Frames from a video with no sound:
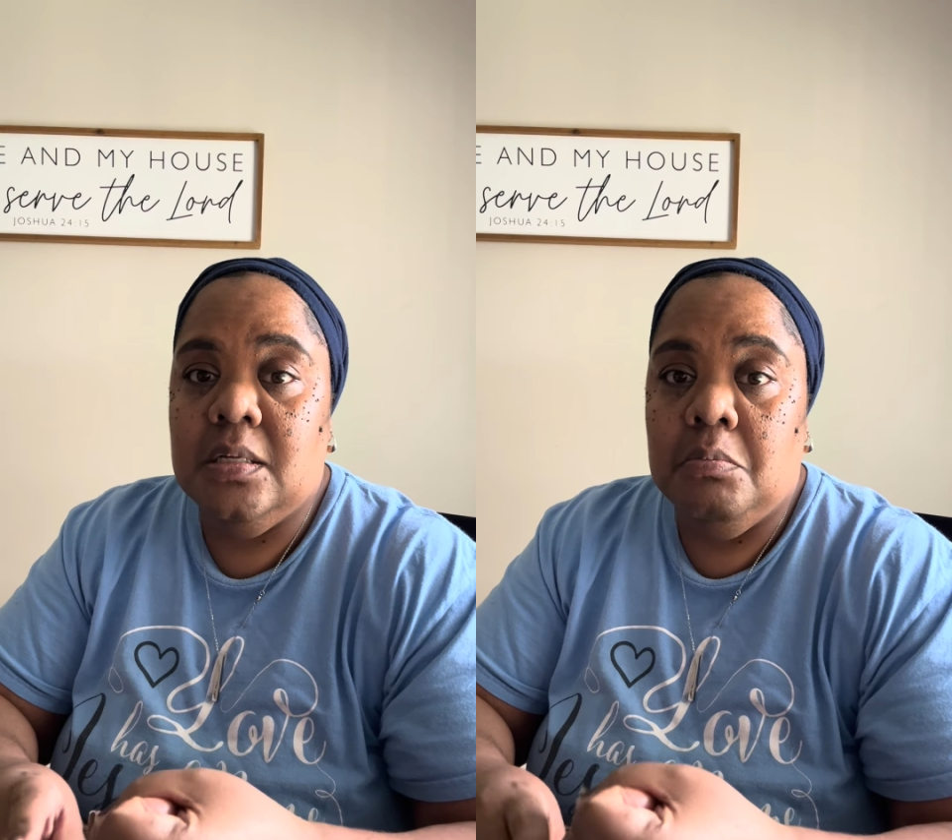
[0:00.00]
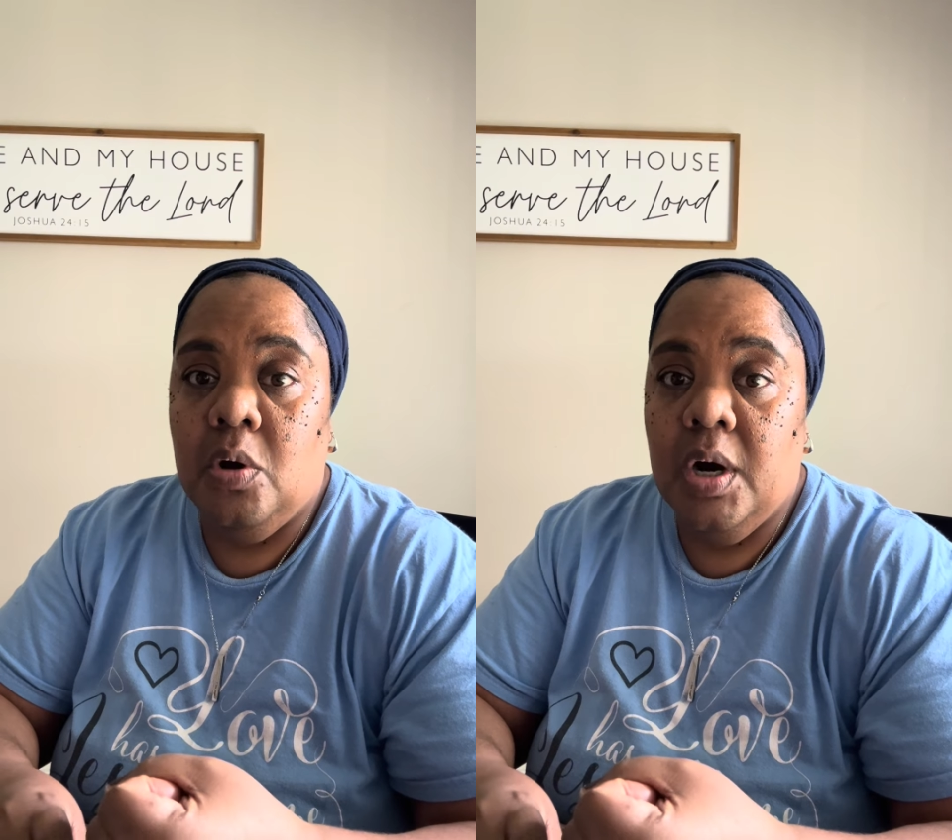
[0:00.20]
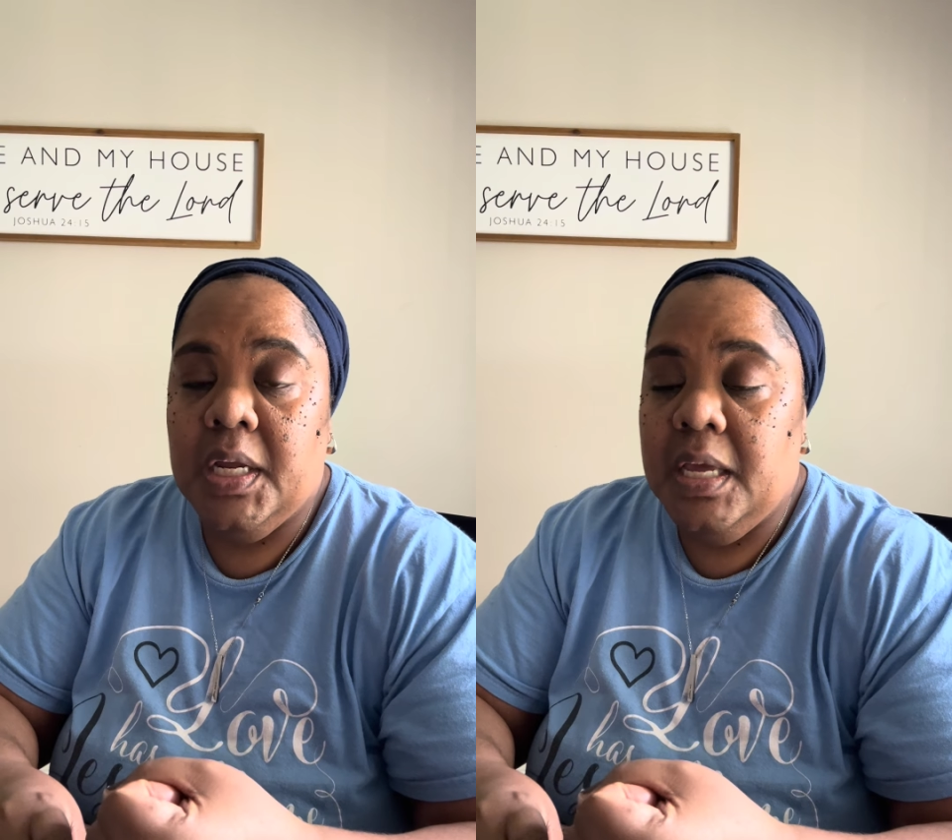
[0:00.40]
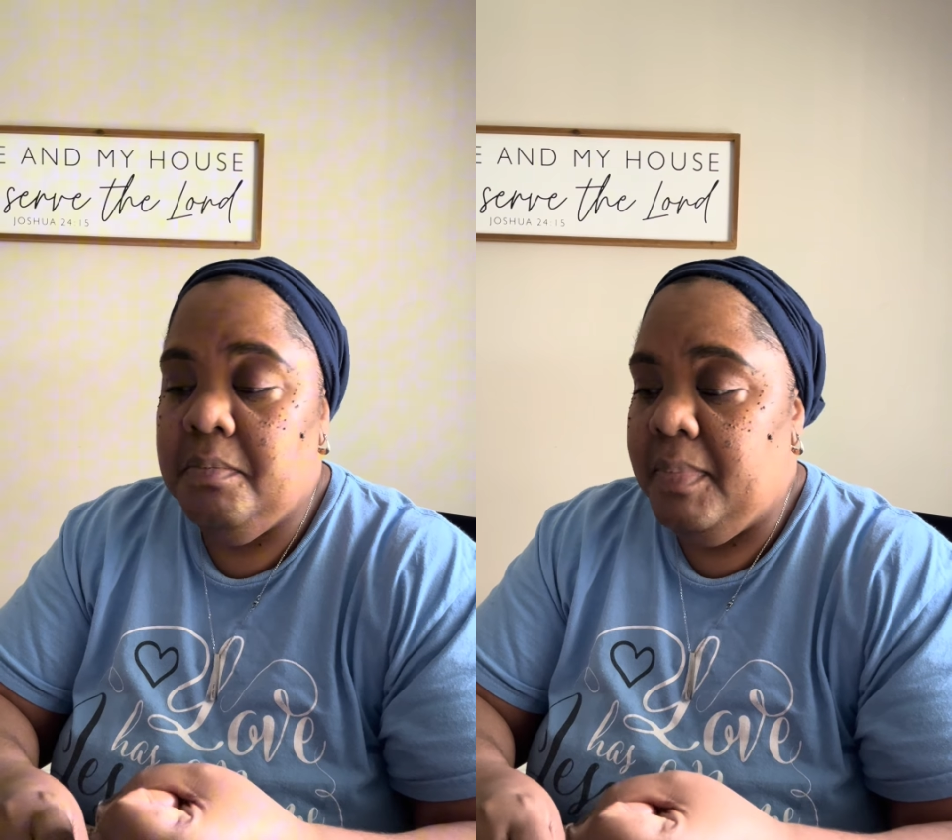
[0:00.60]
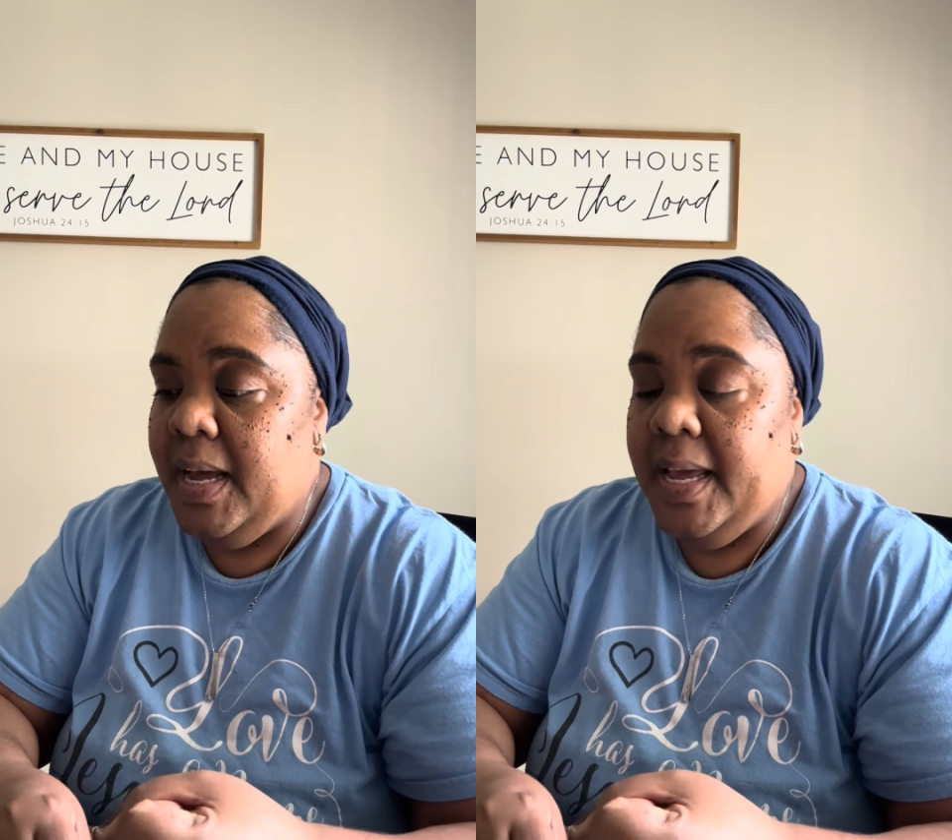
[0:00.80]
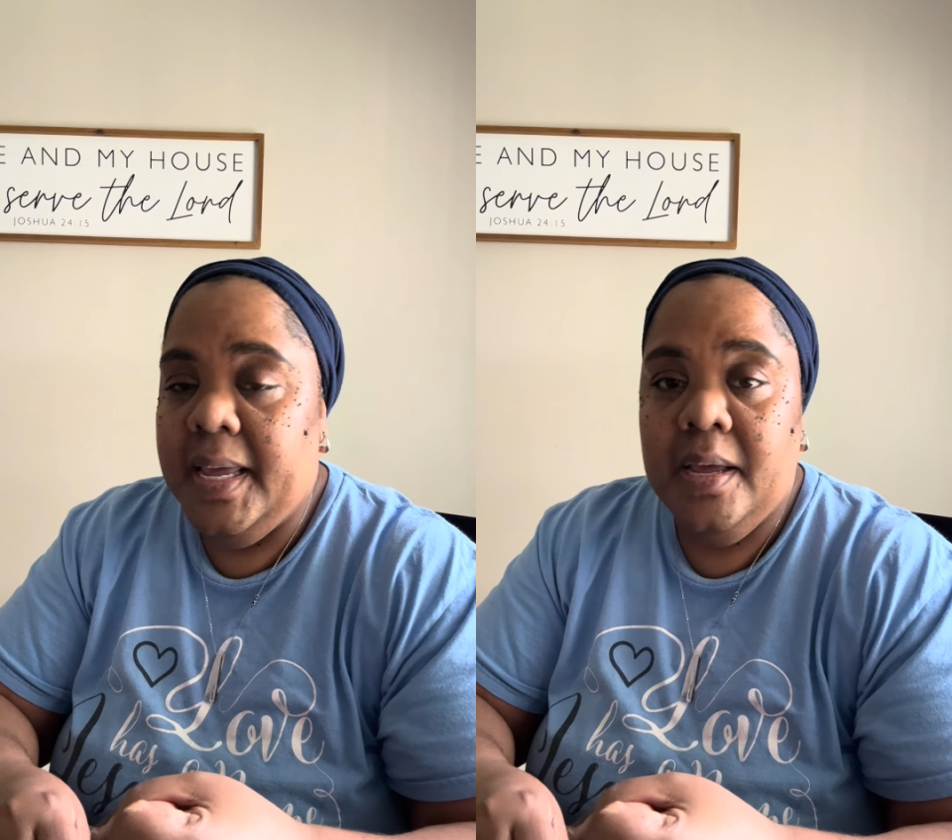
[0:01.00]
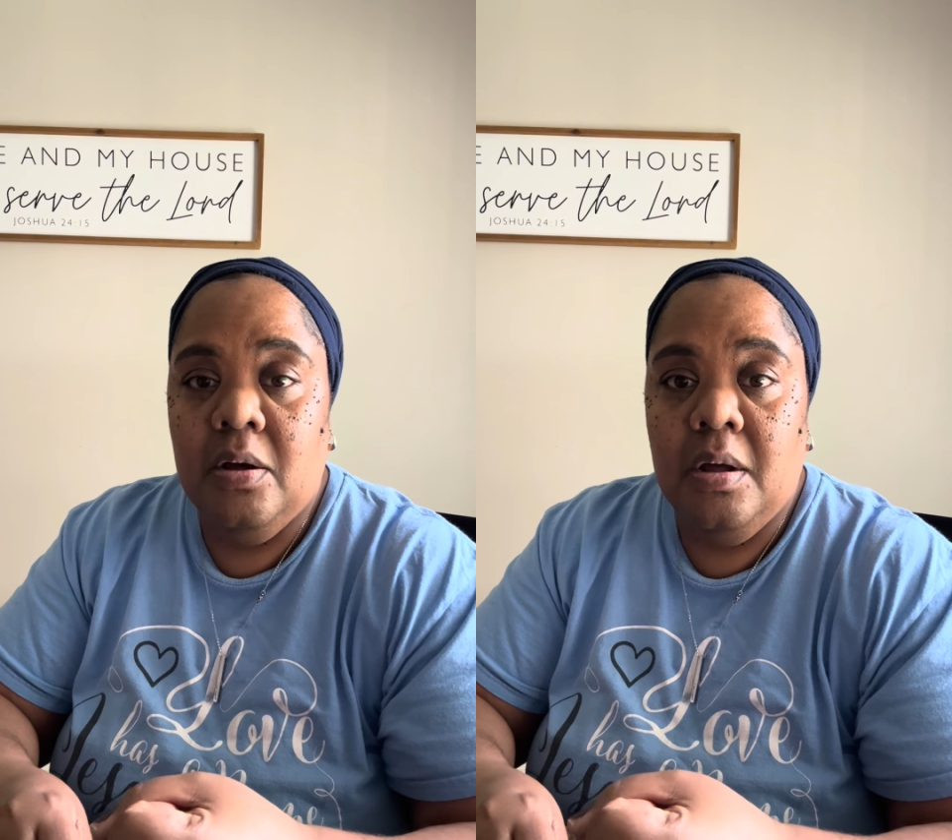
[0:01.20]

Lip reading: to market my